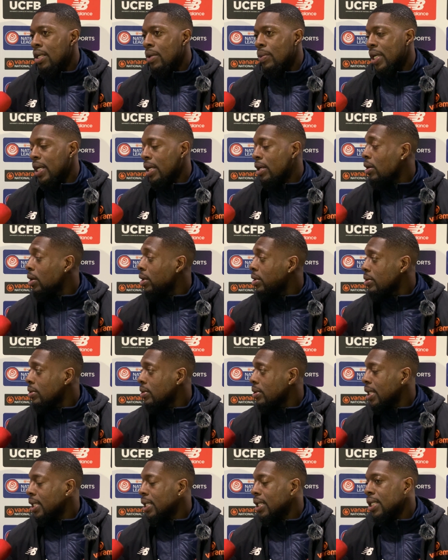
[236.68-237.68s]
when I can't
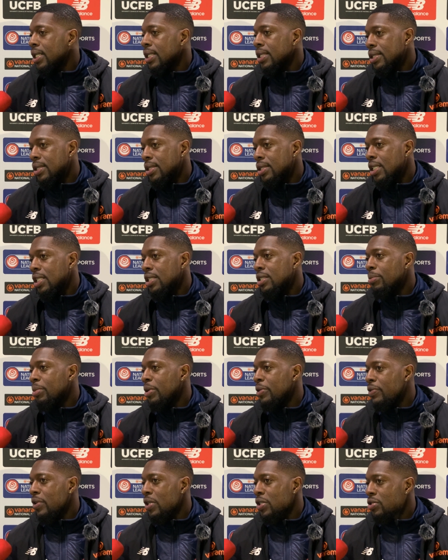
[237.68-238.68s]
do that, it's a
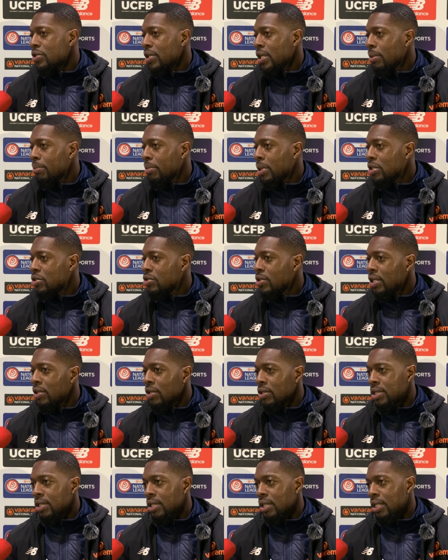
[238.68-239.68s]
bit frustrating, but I try
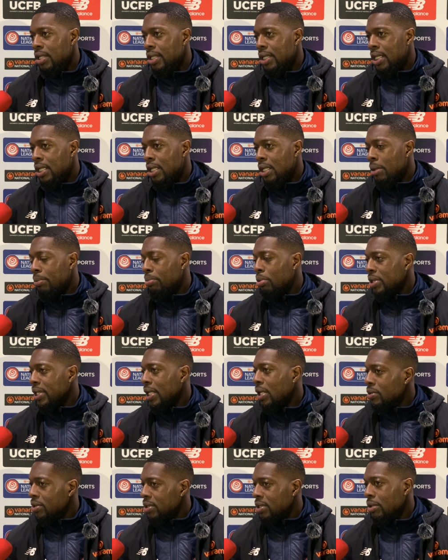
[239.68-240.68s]
not to put
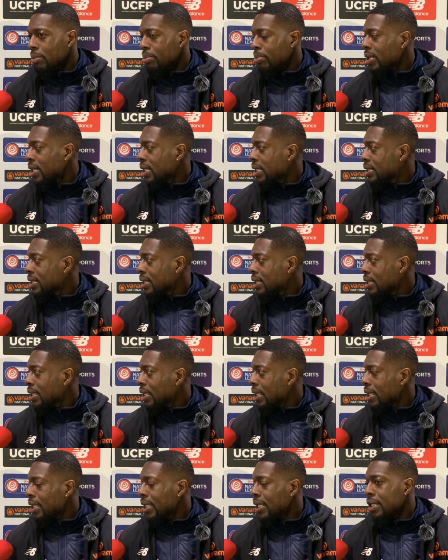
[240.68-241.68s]
that onto the boys
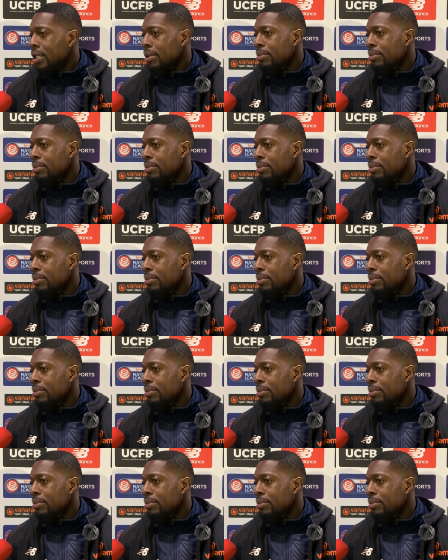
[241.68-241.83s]
and let